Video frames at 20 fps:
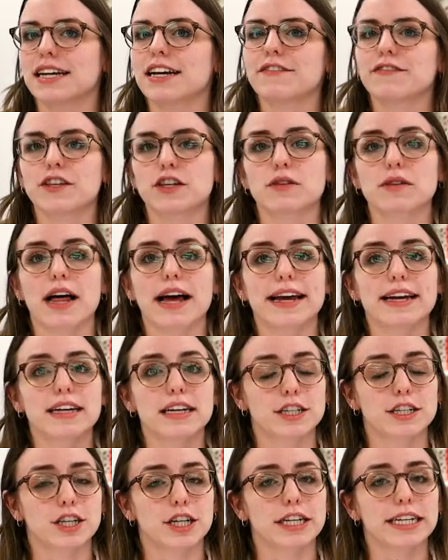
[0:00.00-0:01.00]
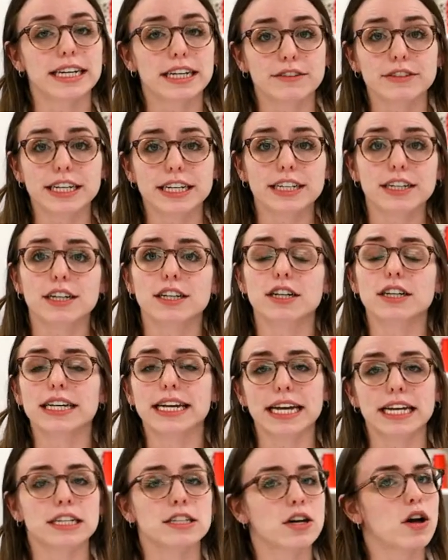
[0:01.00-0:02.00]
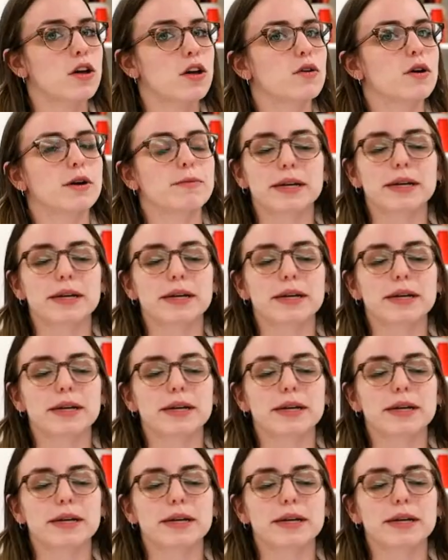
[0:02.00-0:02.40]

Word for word: if you like your e-reader, Kindle, or